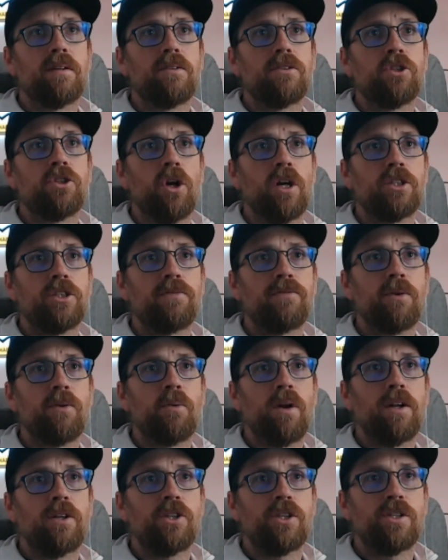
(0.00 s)
Josh, if you
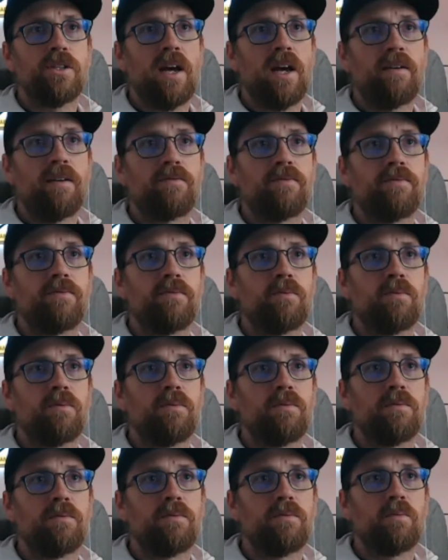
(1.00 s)
want to just have
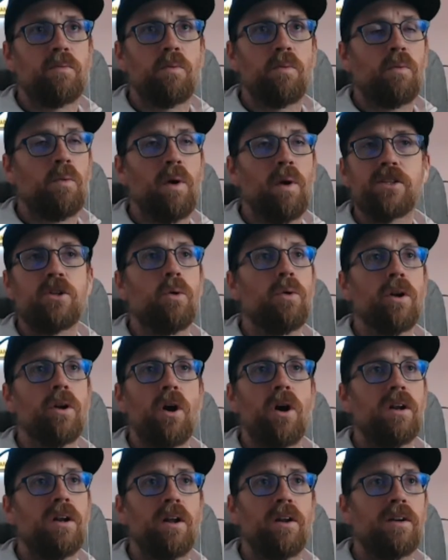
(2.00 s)
what's going
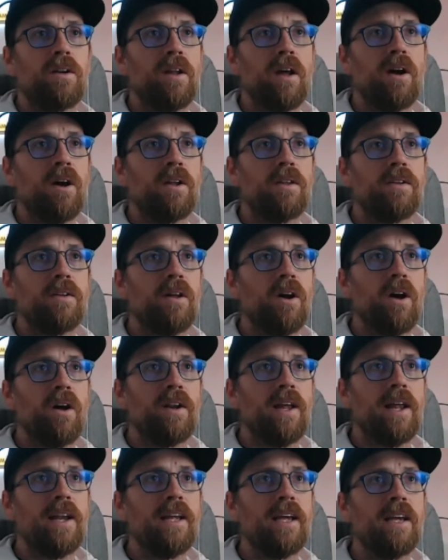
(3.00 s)

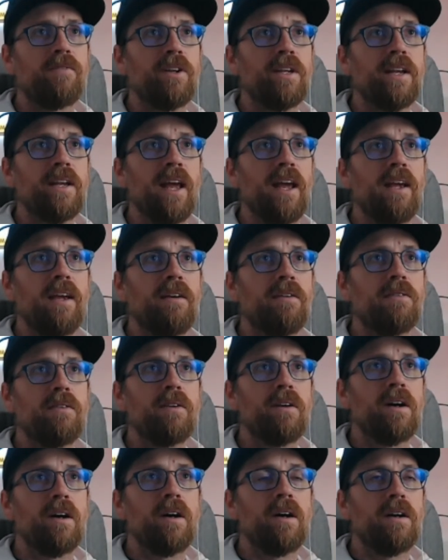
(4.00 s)
on any given day,
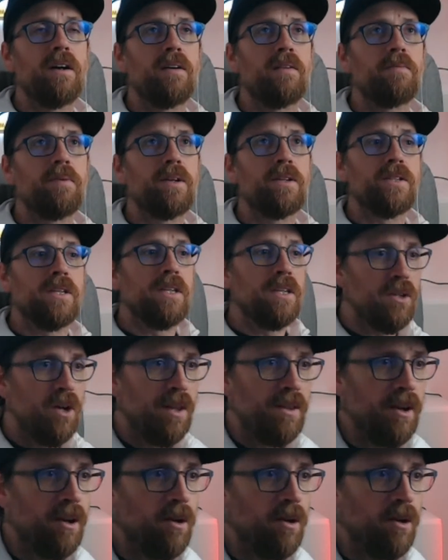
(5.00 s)
because he's on there